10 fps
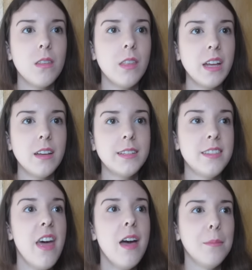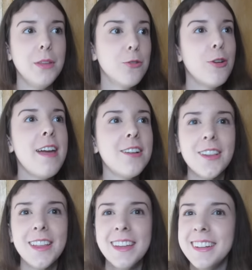that it's them, they're
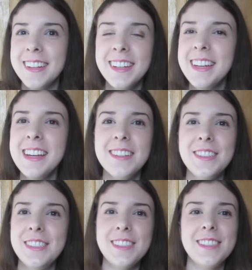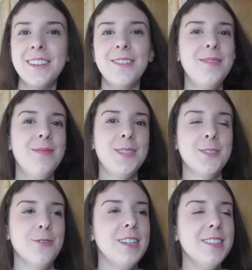real, and it was just so
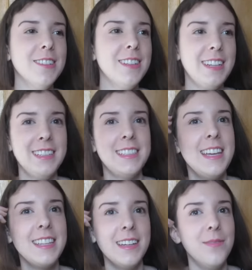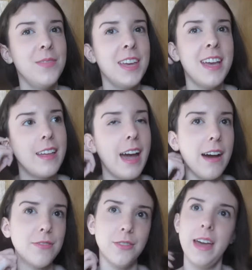surreal seeing them.
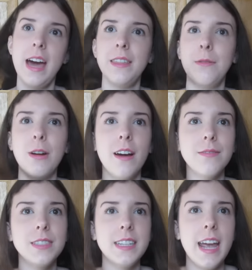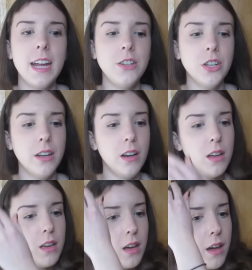After that, they went off stage, and
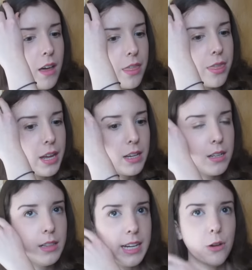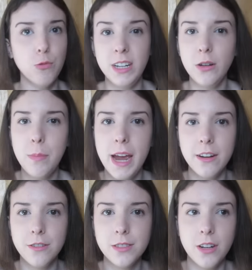I think a real
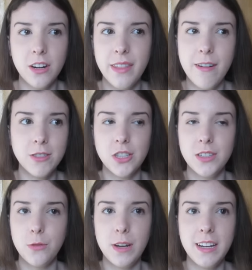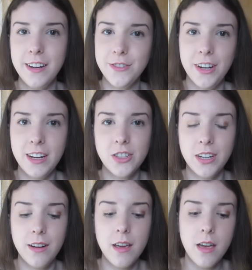panel started. That was just a quick
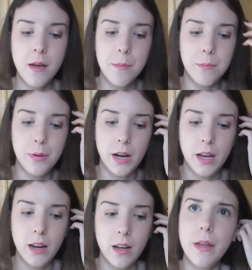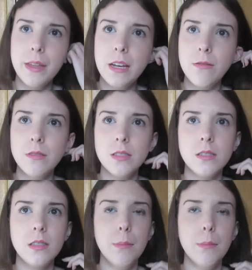introduction, but I think it was